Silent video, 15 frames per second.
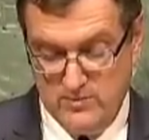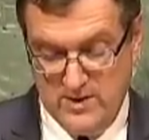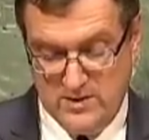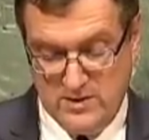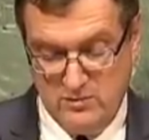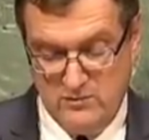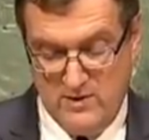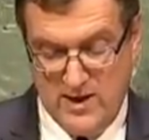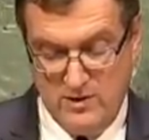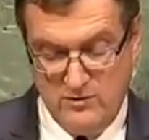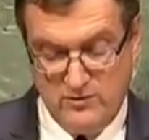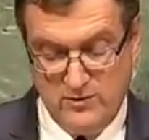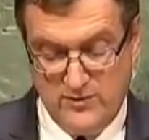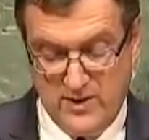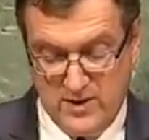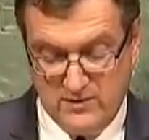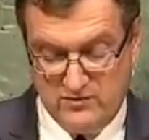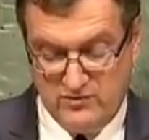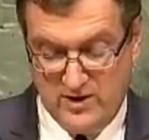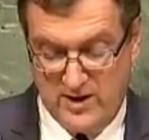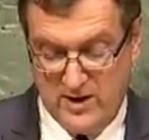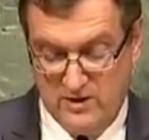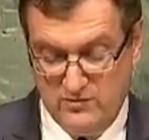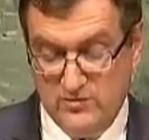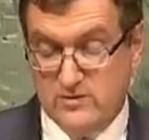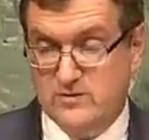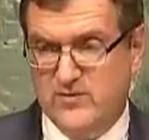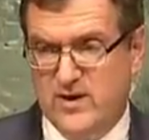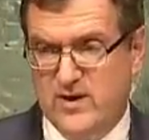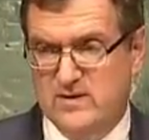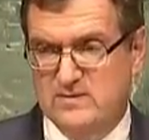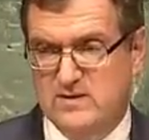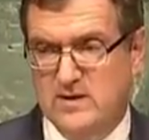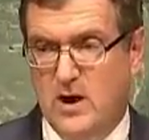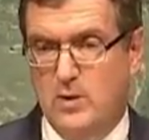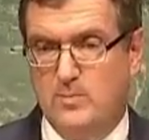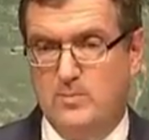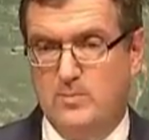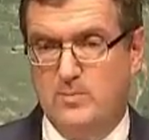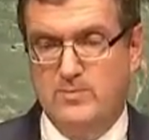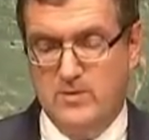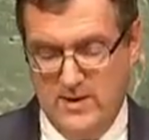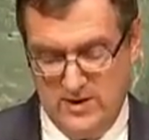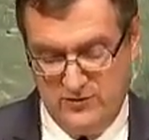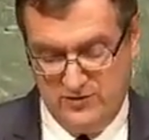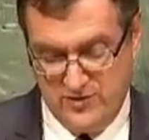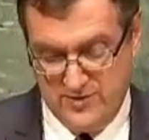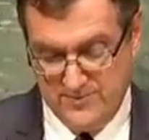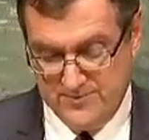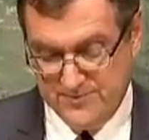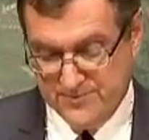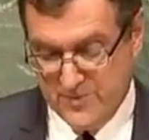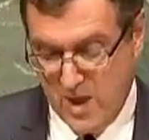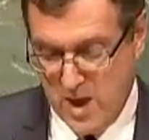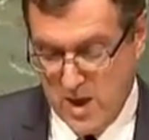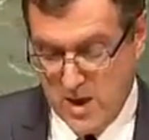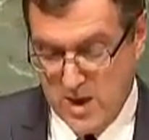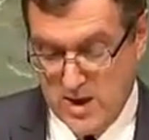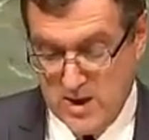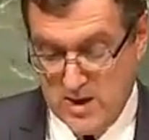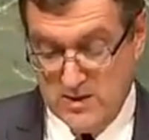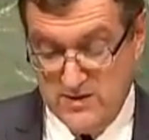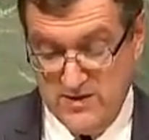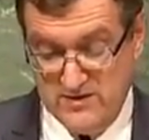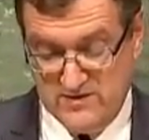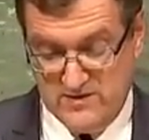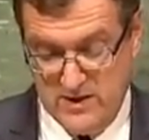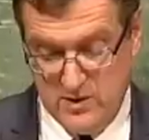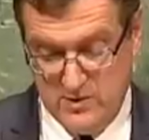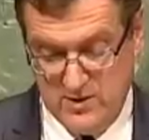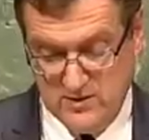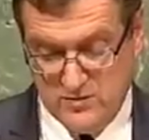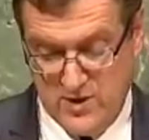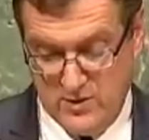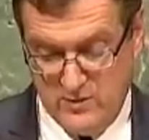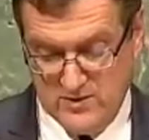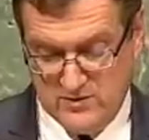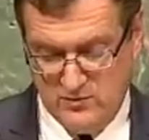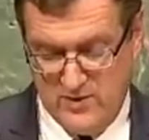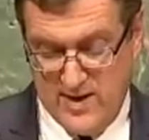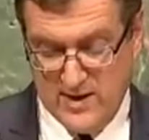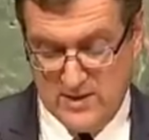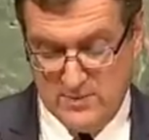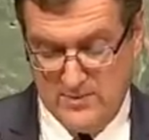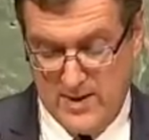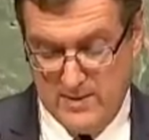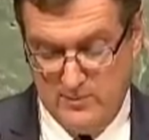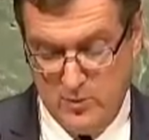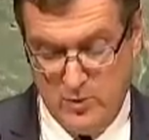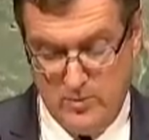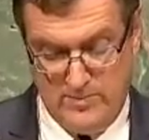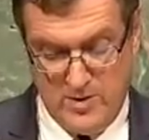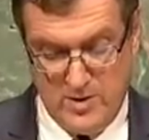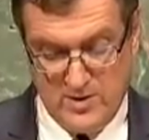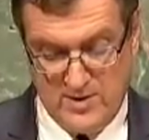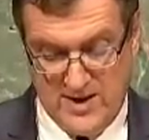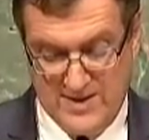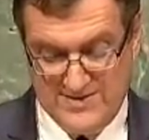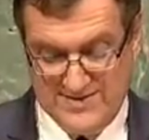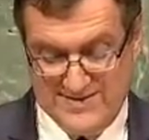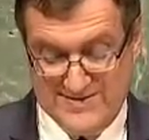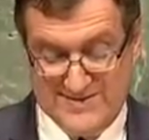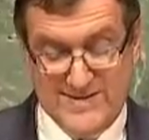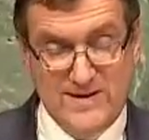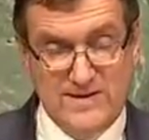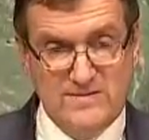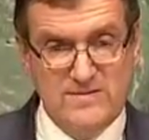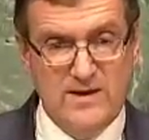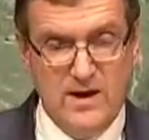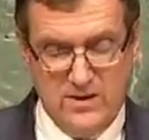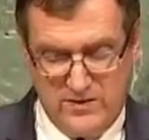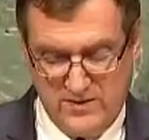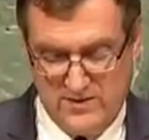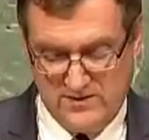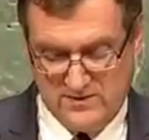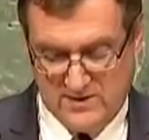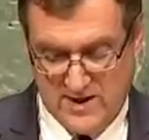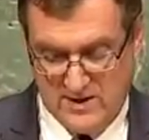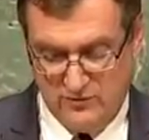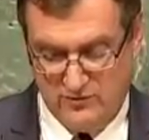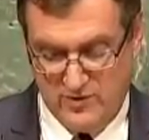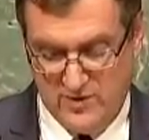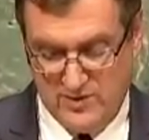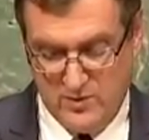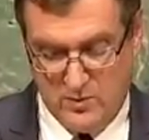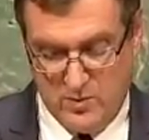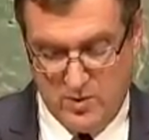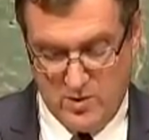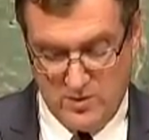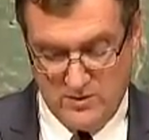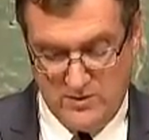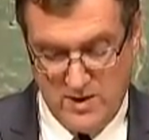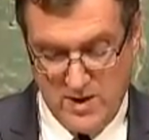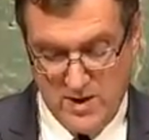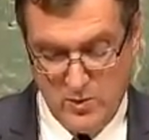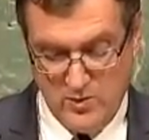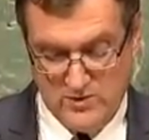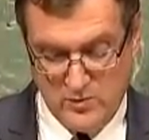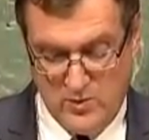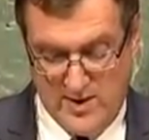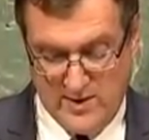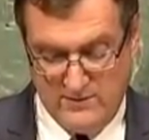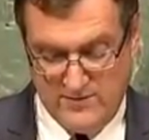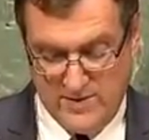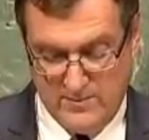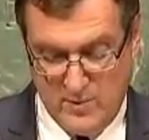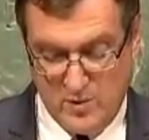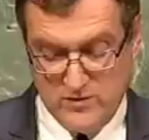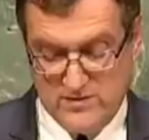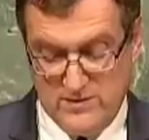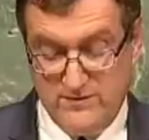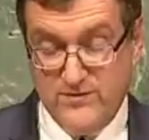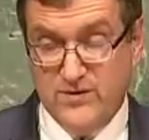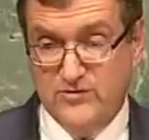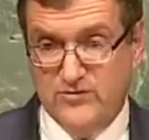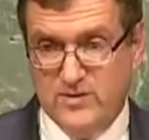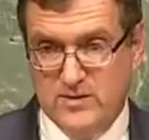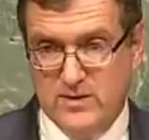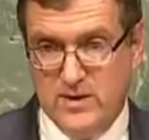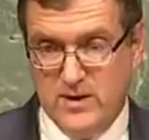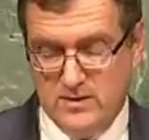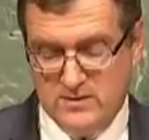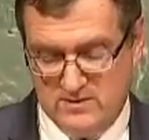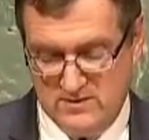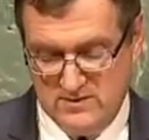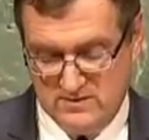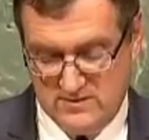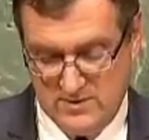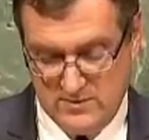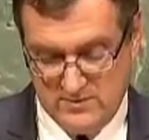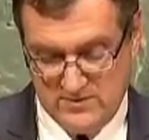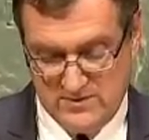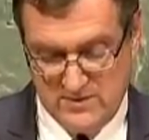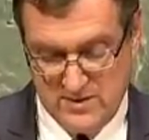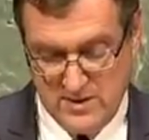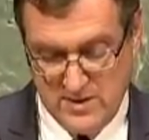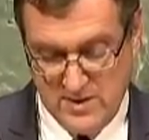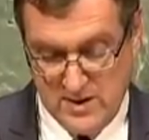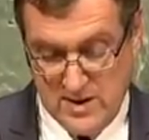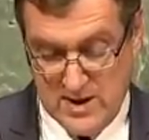to meet the range of health challenges facing our population. This year, Israel was ranked by Bloomberg as the 6th healthiest country in the world with one of the most efficient health systems.